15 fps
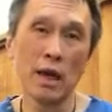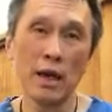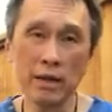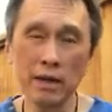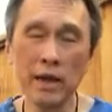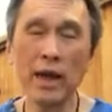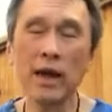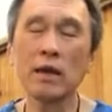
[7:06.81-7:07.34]

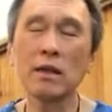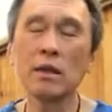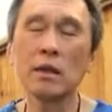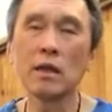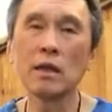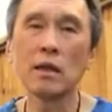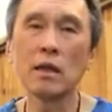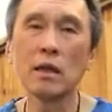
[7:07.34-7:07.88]
And then
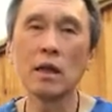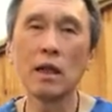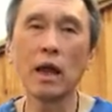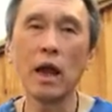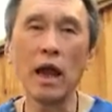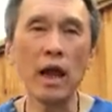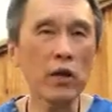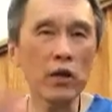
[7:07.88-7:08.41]

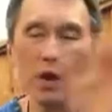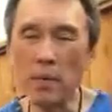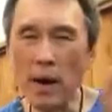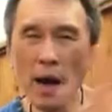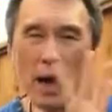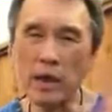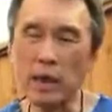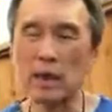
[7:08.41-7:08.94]

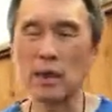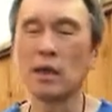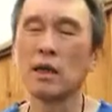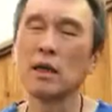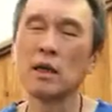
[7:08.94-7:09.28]
everybody